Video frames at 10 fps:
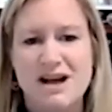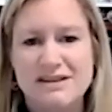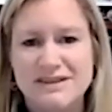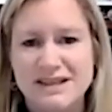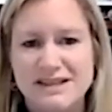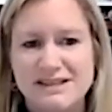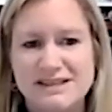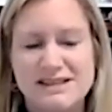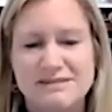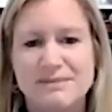of
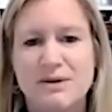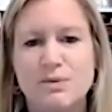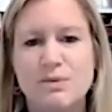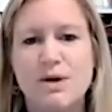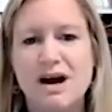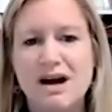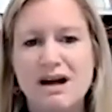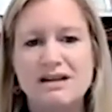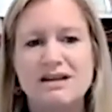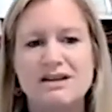these, but
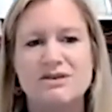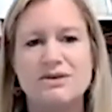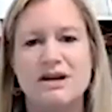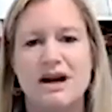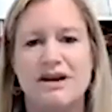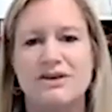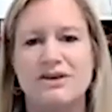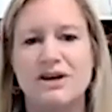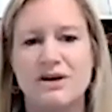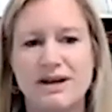while you're
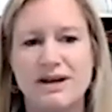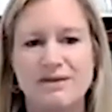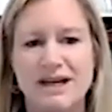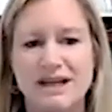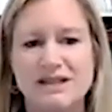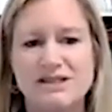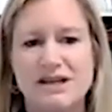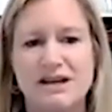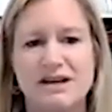undergoing radiation